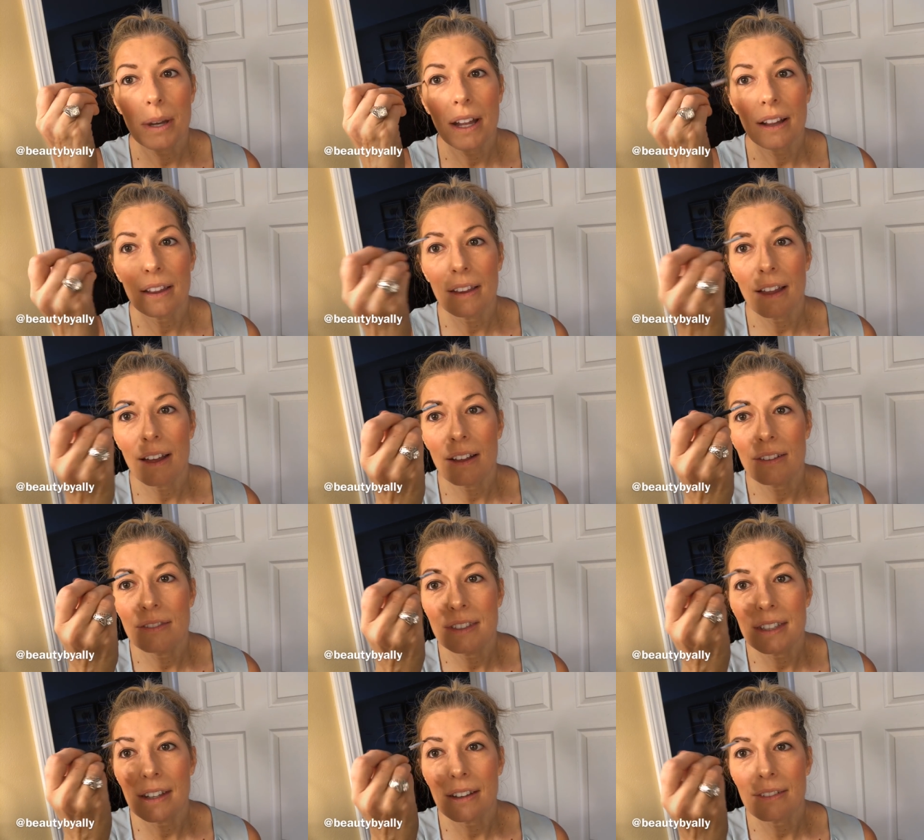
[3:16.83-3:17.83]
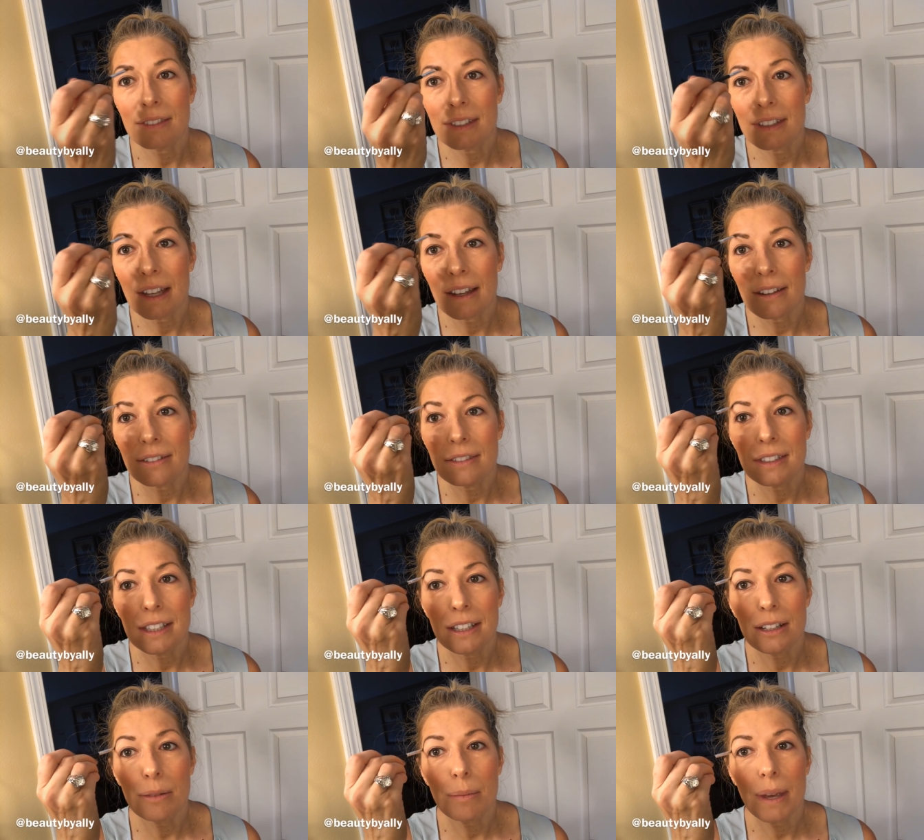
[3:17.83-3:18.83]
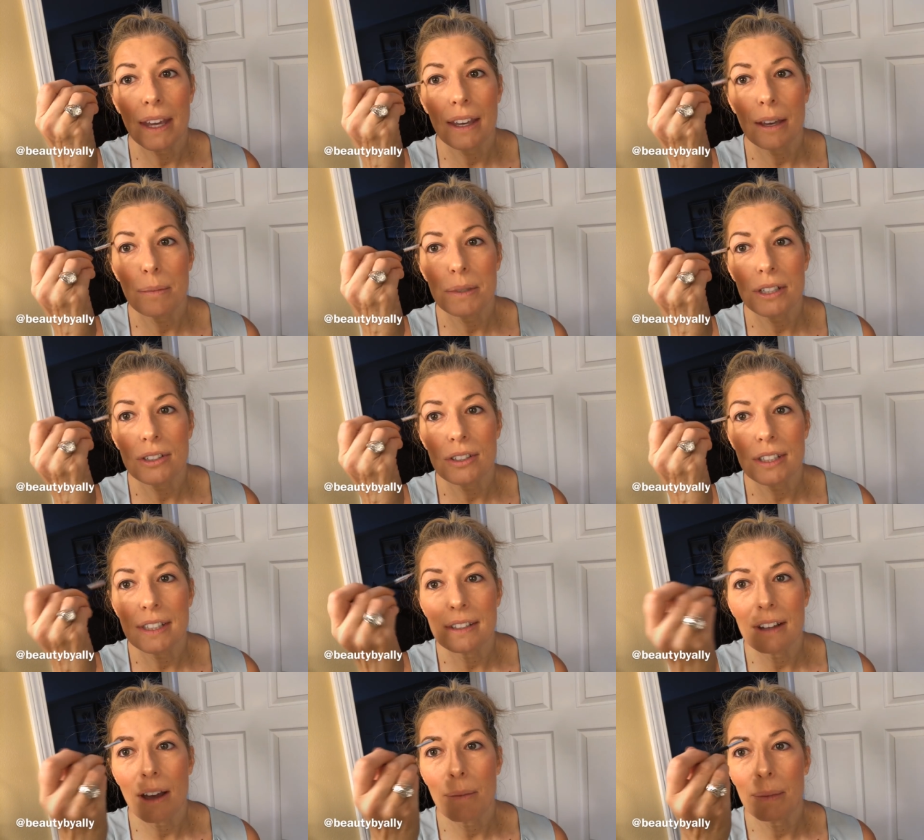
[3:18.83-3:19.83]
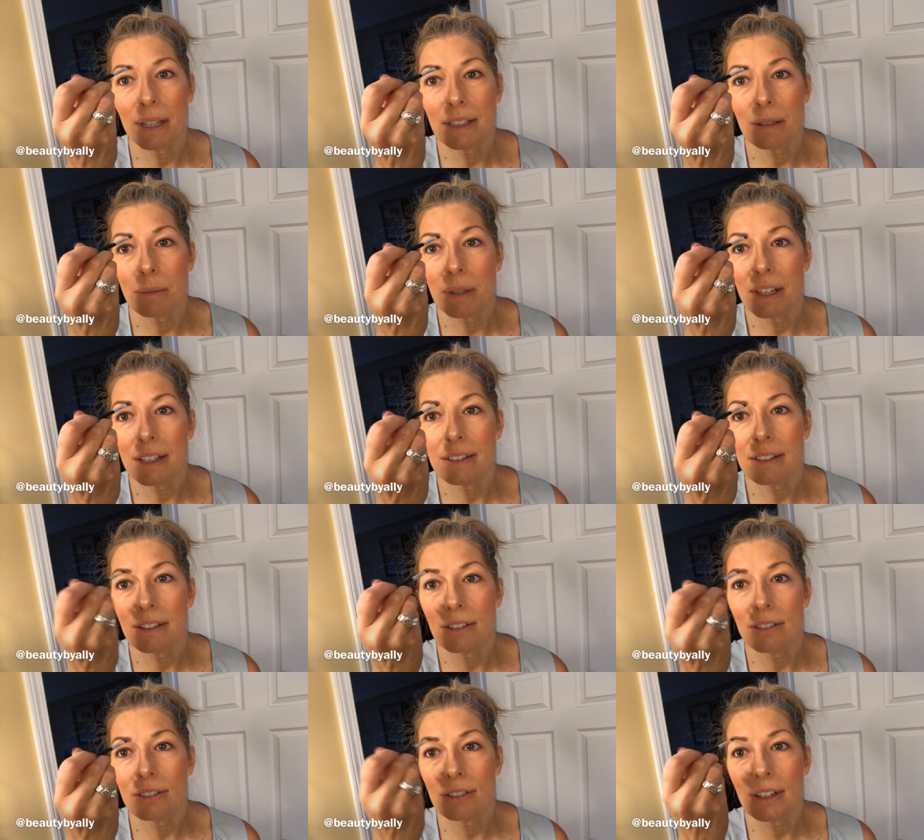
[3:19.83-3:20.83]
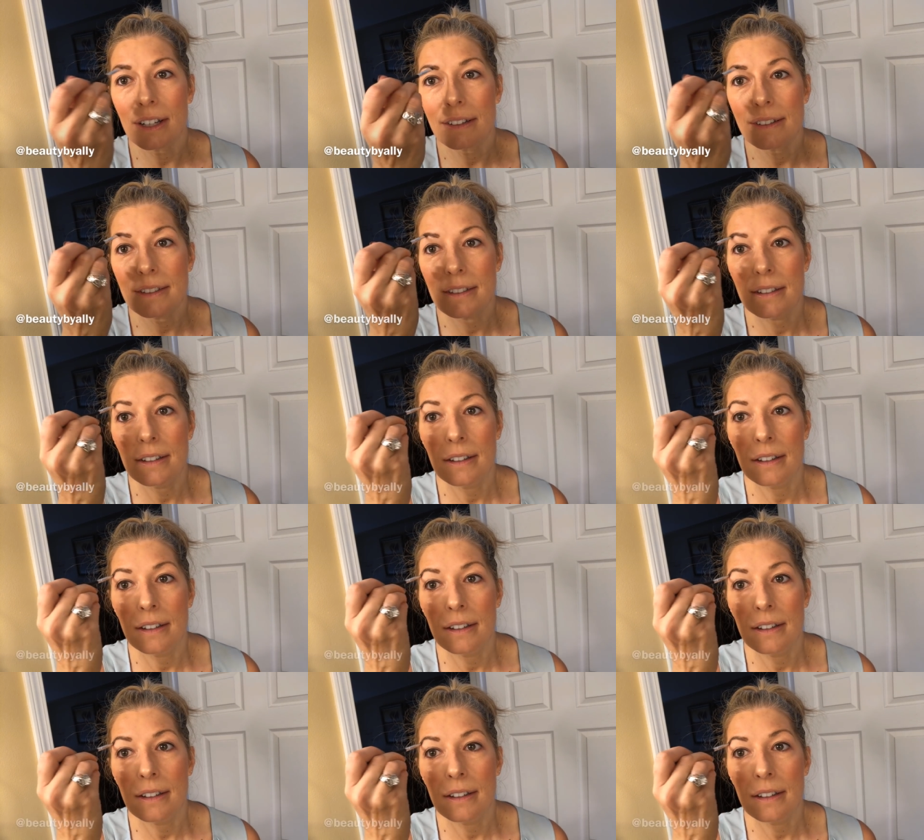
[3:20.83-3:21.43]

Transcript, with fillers: but loves loves loves to do makeup so she's taught me some of these little tricks